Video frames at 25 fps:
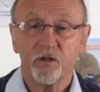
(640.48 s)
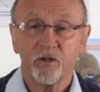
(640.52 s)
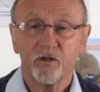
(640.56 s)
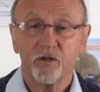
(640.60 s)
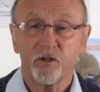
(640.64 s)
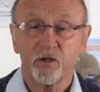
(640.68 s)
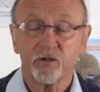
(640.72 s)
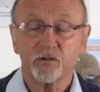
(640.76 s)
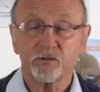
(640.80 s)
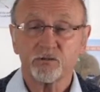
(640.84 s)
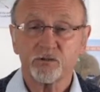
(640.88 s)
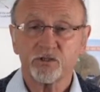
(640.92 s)

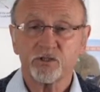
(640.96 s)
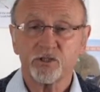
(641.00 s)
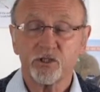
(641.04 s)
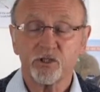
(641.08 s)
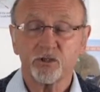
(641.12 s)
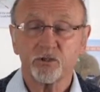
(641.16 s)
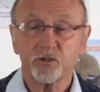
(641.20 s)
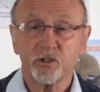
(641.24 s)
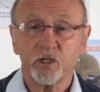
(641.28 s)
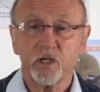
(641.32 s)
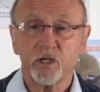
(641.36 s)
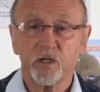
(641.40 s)
those
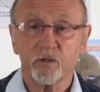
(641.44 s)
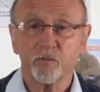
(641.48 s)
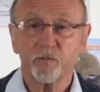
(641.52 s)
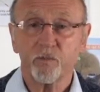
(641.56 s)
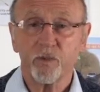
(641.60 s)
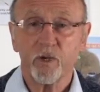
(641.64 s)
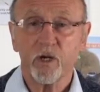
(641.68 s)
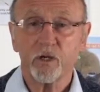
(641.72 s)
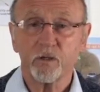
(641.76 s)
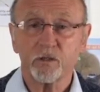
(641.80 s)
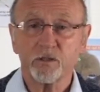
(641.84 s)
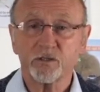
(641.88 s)
nuclear
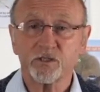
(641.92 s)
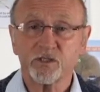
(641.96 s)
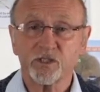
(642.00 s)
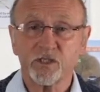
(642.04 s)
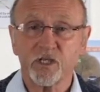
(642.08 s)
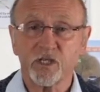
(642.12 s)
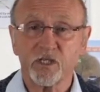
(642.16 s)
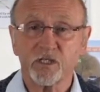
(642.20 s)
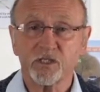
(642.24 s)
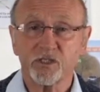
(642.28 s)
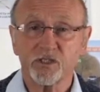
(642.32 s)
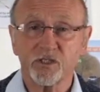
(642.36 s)
power
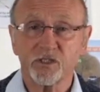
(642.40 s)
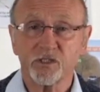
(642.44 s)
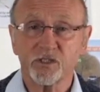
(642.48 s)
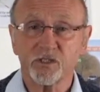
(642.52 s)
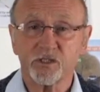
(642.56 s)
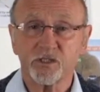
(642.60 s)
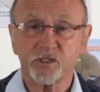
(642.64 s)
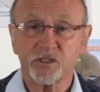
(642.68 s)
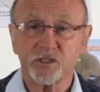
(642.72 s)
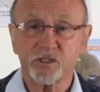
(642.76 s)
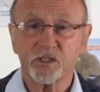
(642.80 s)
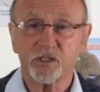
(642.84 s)

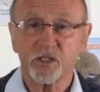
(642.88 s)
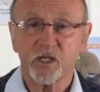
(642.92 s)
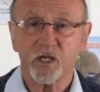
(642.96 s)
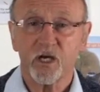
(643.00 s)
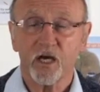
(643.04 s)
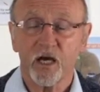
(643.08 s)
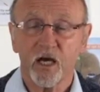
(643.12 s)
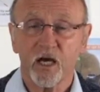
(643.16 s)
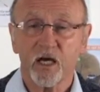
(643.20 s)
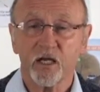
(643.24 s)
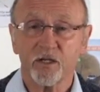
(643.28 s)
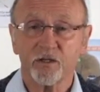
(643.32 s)
stations,
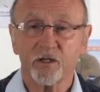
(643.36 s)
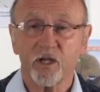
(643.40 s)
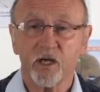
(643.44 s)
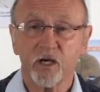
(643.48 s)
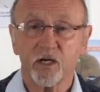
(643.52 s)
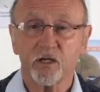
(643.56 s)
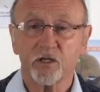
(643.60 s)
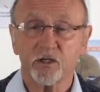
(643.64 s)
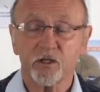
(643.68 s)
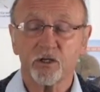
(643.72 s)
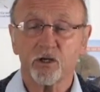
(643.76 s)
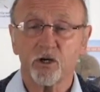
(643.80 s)
and
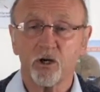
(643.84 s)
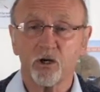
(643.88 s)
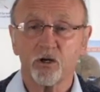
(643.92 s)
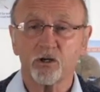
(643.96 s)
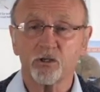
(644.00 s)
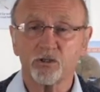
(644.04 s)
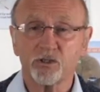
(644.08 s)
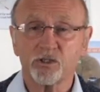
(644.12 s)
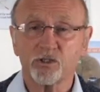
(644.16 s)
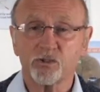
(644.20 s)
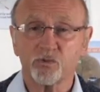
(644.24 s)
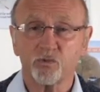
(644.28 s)
their
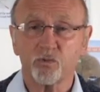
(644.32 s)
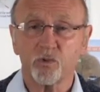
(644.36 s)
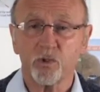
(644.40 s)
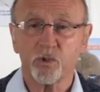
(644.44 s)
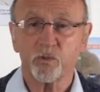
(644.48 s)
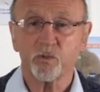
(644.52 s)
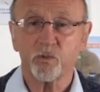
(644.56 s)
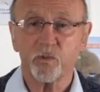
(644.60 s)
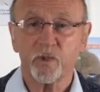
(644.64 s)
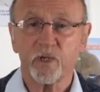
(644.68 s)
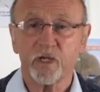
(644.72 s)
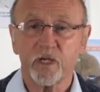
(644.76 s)
costs will
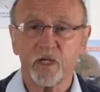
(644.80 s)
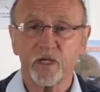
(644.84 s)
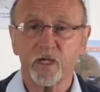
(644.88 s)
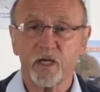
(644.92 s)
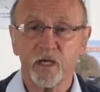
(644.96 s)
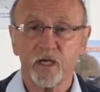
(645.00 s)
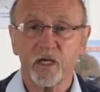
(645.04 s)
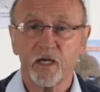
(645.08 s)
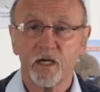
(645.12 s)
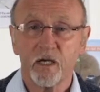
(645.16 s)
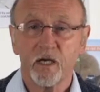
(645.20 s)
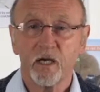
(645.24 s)

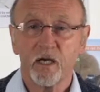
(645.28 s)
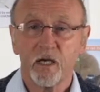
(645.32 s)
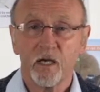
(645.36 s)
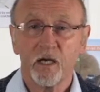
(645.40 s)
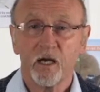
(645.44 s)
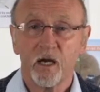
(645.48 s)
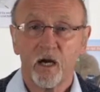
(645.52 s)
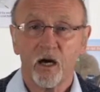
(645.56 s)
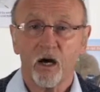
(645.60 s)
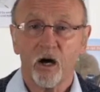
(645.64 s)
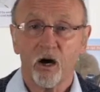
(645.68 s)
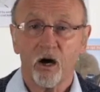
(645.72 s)
be
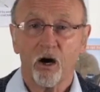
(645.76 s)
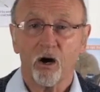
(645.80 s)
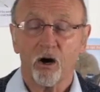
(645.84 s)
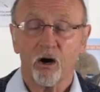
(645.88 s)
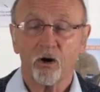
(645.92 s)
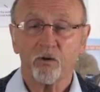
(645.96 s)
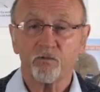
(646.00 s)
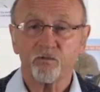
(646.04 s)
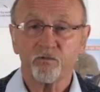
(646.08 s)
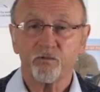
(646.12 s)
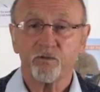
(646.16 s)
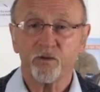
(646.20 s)

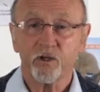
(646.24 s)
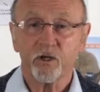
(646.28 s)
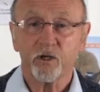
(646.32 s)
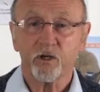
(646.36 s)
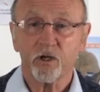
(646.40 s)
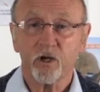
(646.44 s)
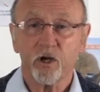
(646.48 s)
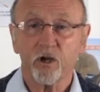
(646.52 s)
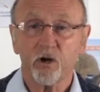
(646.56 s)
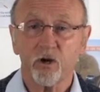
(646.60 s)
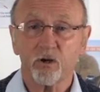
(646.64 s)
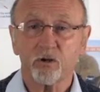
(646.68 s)
off the
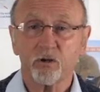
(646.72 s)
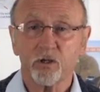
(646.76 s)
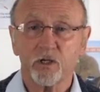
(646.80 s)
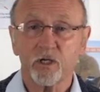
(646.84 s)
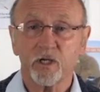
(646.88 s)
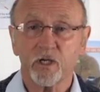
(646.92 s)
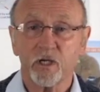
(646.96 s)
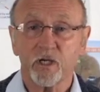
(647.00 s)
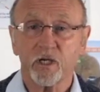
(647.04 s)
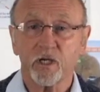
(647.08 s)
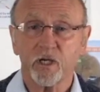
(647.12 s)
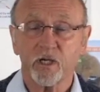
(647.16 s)
clock
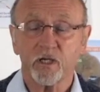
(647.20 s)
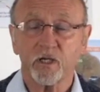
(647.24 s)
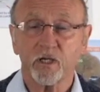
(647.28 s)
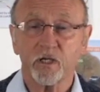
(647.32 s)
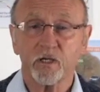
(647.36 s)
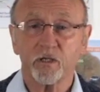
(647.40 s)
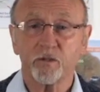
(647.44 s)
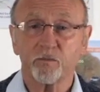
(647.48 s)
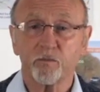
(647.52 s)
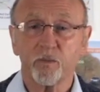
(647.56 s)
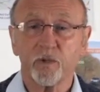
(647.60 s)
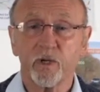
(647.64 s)
in
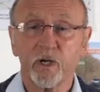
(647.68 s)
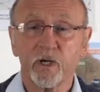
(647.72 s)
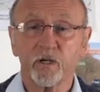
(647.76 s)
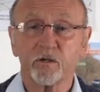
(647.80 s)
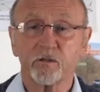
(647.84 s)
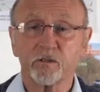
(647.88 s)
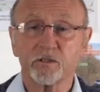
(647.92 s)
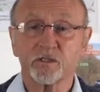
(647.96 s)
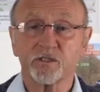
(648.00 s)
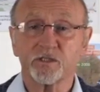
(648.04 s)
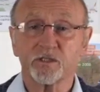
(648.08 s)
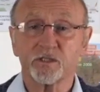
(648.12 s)

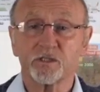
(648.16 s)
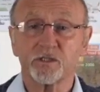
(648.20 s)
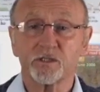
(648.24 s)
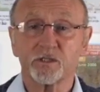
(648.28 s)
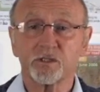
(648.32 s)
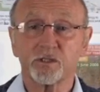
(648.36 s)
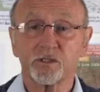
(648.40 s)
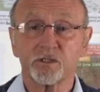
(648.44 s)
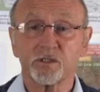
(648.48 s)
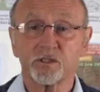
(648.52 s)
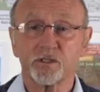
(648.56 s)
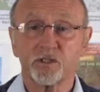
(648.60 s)

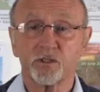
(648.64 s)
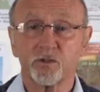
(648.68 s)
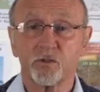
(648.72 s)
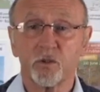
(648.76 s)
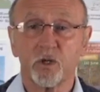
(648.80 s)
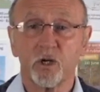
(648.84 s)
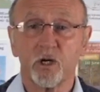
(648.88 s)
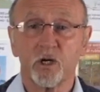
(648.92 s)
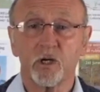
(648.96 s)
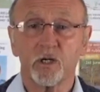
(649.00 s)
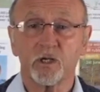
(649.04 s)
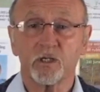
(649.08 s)
comparison to
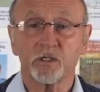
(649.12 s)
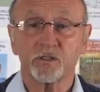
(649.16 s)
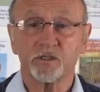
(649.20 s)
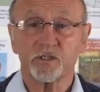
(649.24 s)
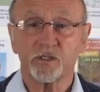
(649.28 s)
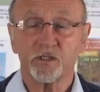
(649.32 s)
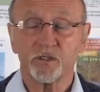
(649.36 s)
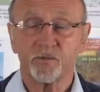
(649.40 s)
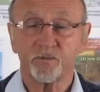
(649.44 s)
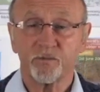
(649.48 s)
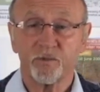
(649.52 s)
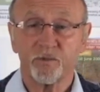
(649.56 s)
ours.